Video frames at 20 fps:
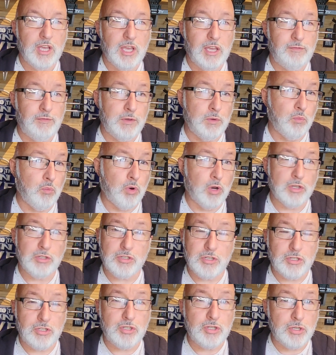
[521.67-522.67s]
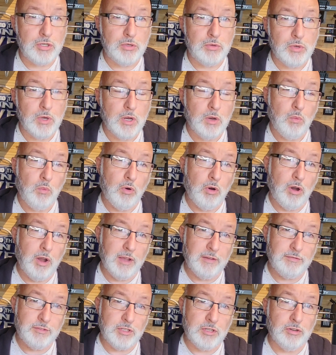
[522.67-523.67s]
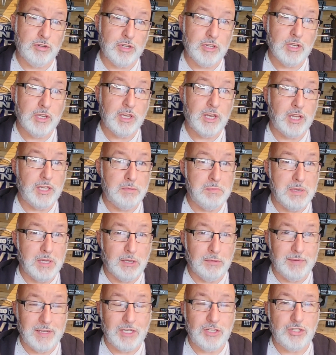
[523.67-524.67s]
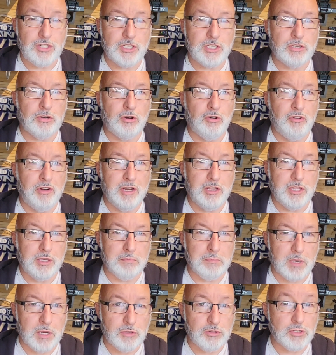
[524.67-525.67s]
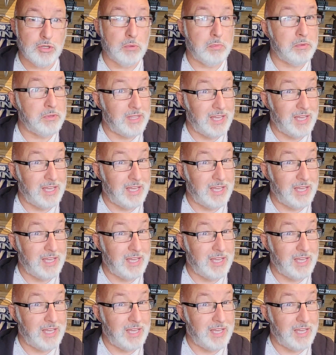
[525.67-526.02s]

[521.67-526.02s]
If you want to do what I've done and you become injured or anything blows up,